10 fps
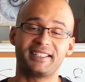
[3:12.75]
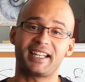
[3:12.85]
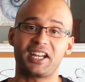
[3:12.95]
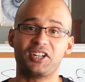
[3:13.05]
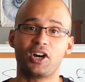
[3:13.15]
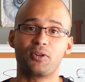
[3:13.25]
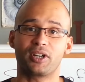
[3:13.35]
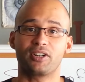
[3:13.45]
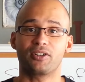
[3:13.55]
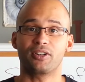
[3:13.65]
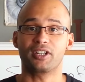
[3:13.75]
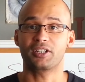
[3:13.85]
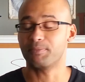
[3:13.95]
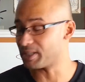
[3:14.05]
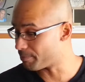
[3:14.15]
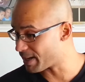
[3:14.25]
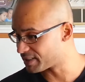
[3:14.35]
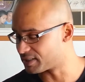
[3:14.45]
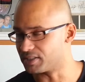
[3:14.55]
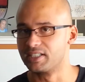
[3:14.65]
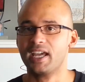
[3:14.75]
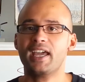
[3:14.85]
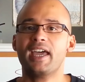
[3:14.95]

that I know or, or it could be a message.